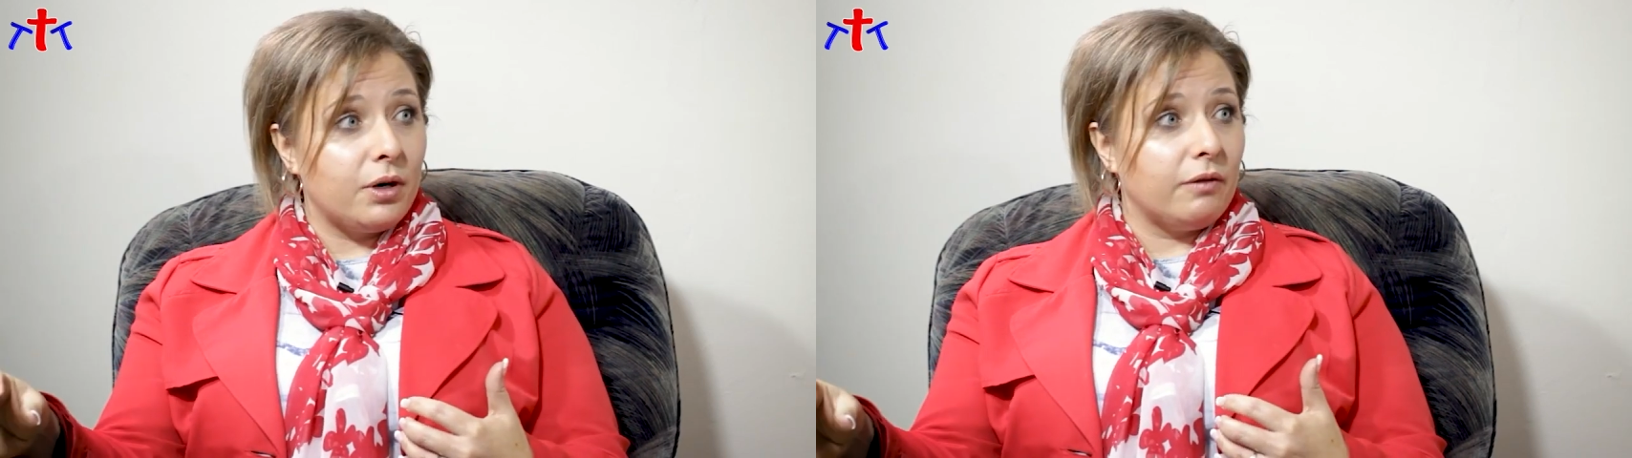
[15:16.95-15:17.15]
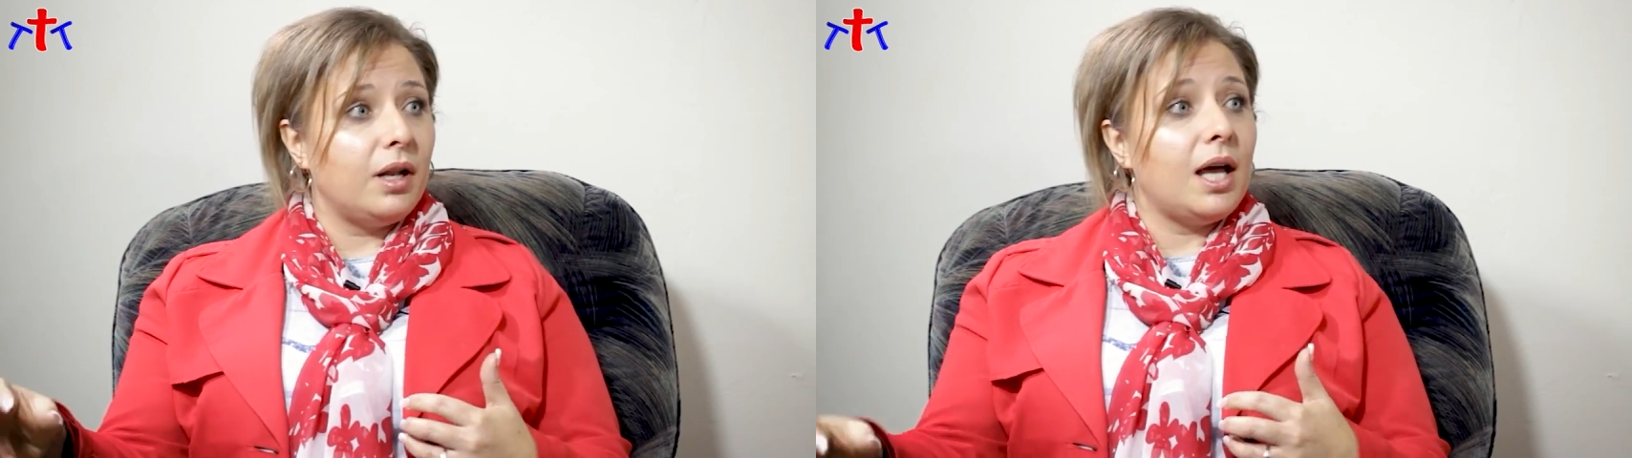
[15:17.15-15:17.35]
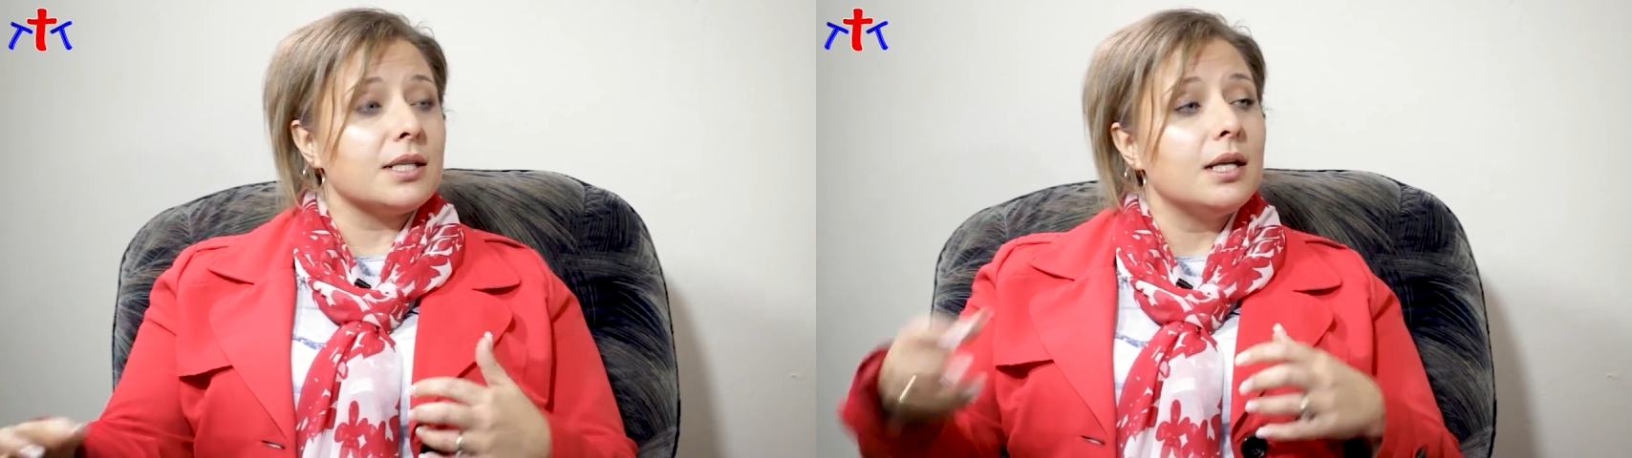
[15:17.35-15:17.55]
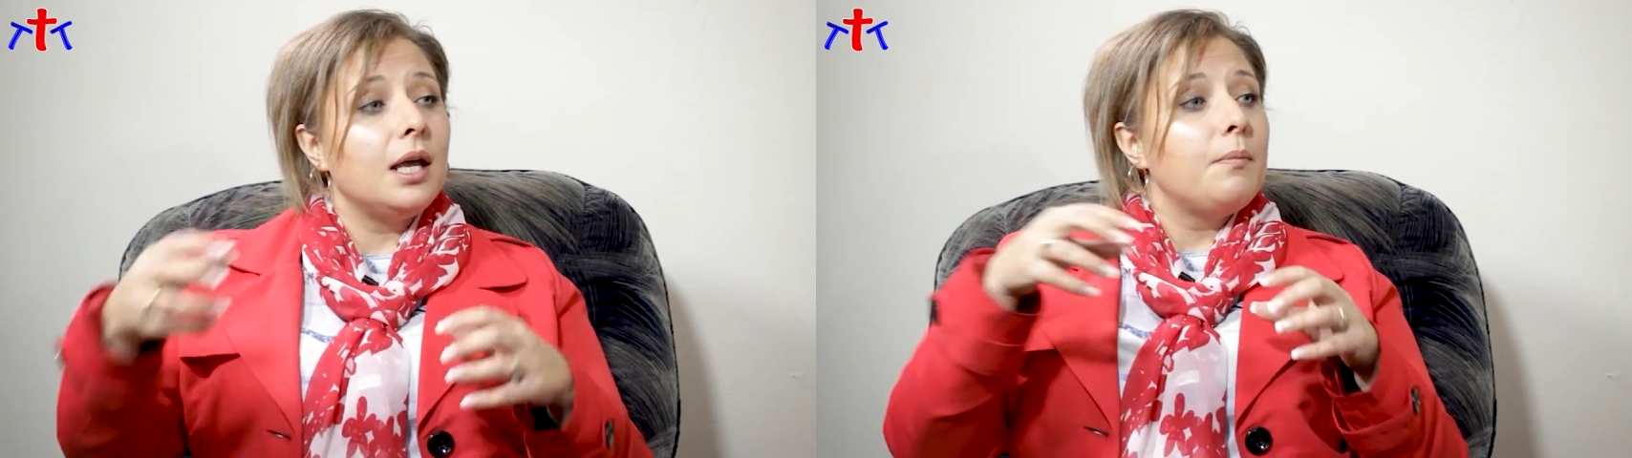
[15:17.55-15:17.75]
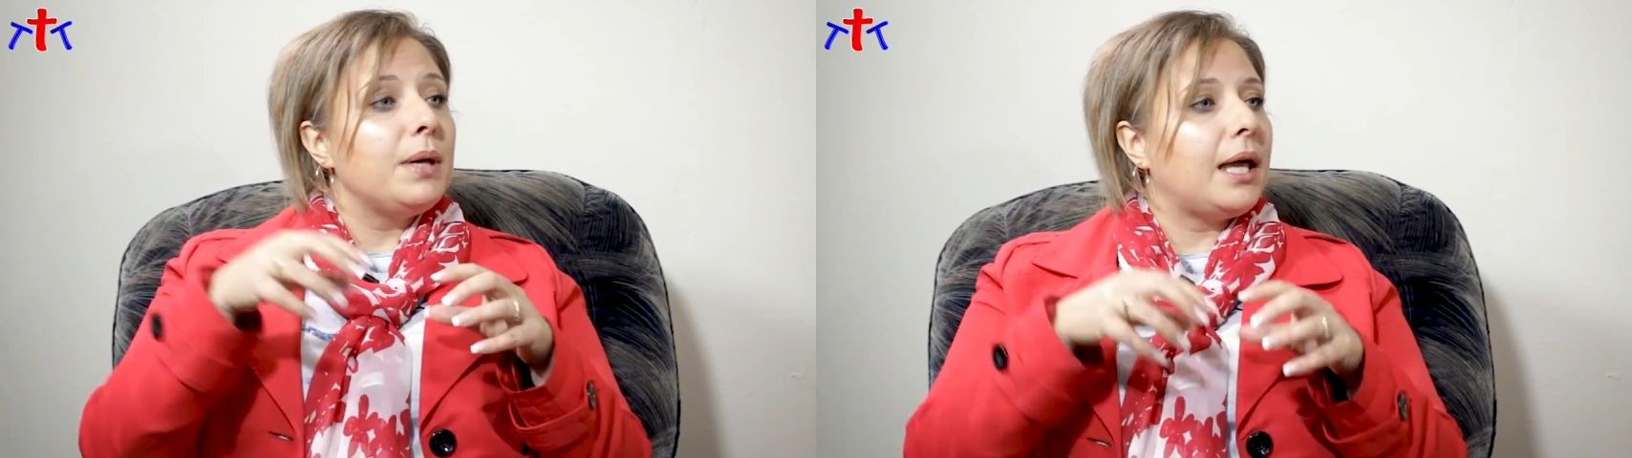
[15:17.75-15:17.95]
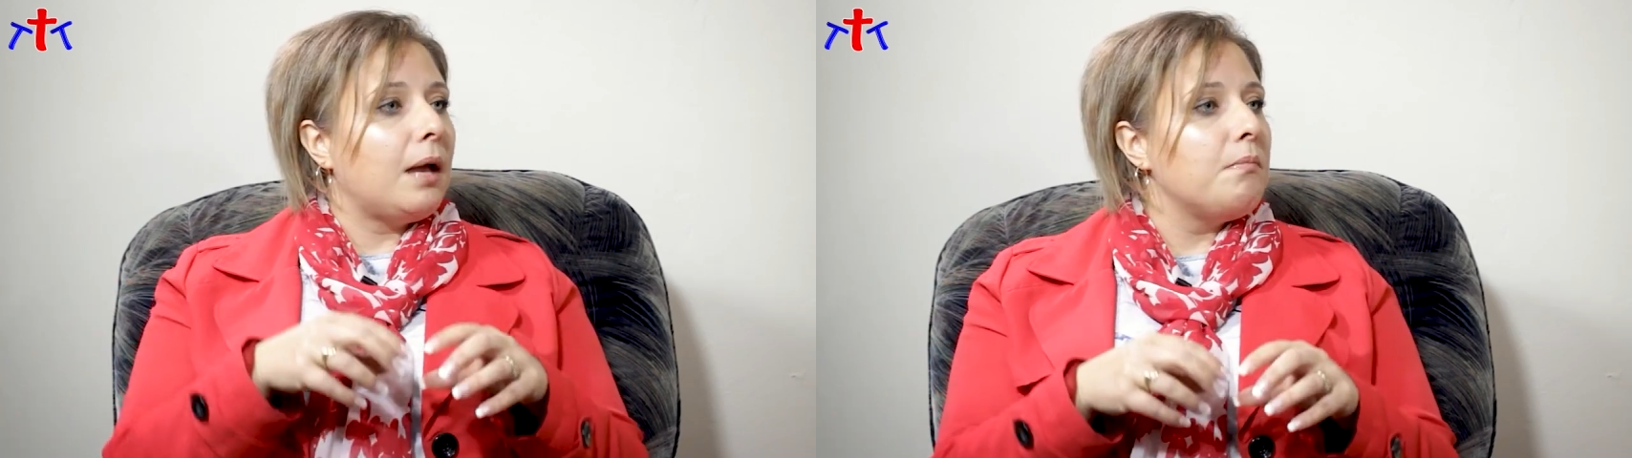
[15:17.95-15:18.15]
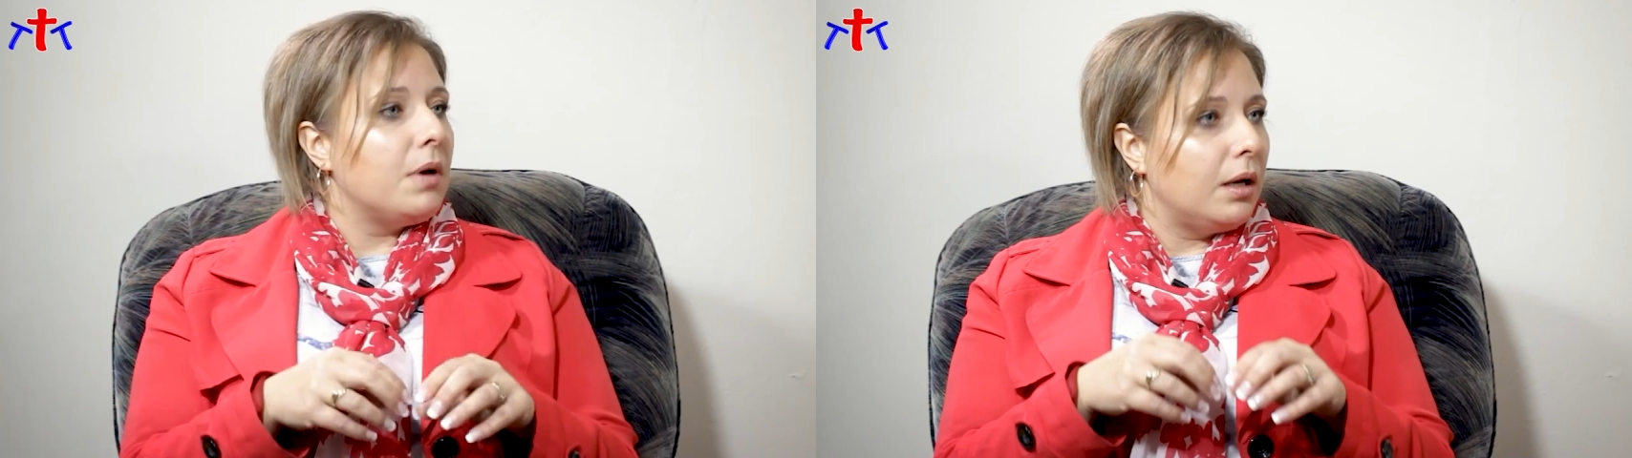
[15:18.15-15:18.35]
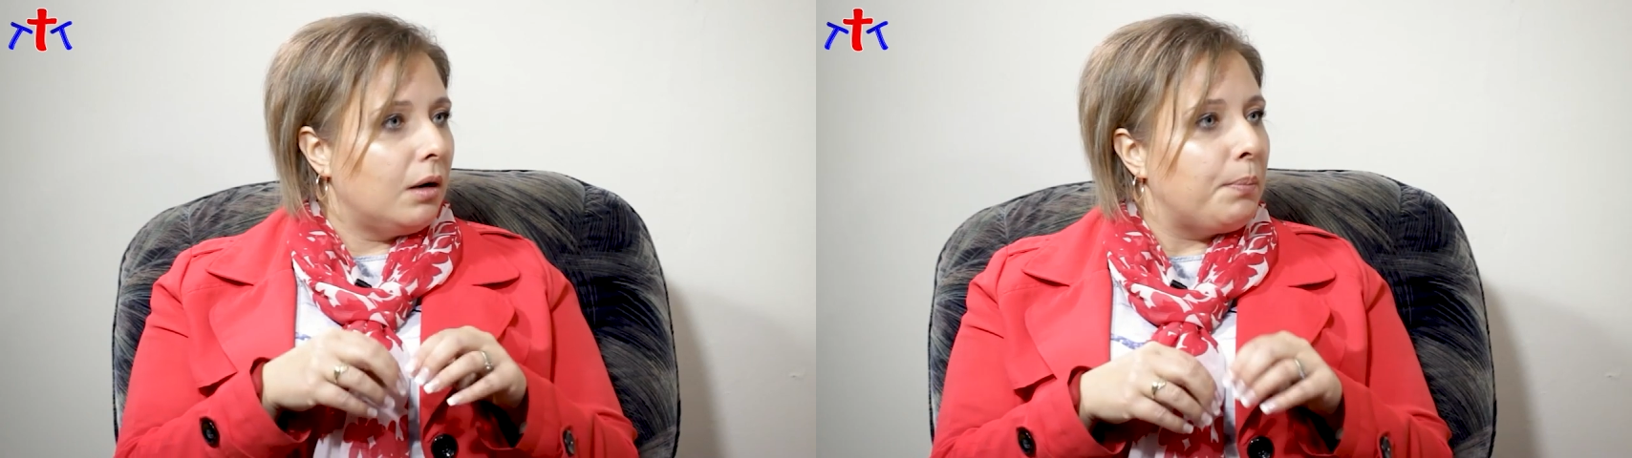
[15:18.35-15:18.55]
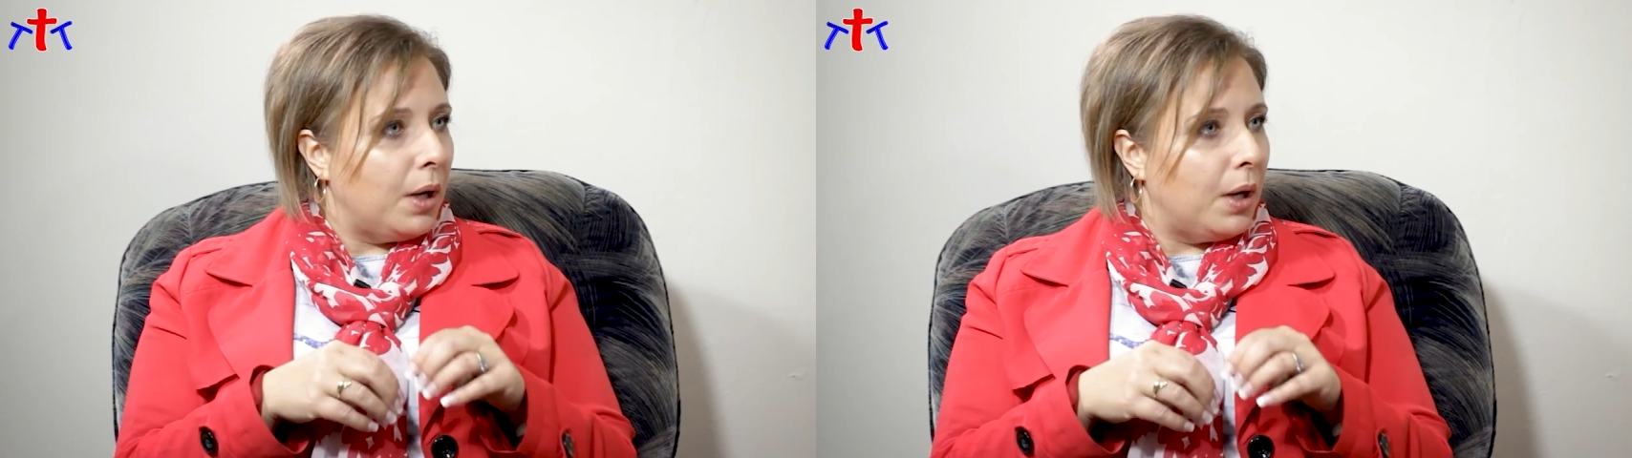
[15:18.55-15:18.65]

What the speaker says: of lust became,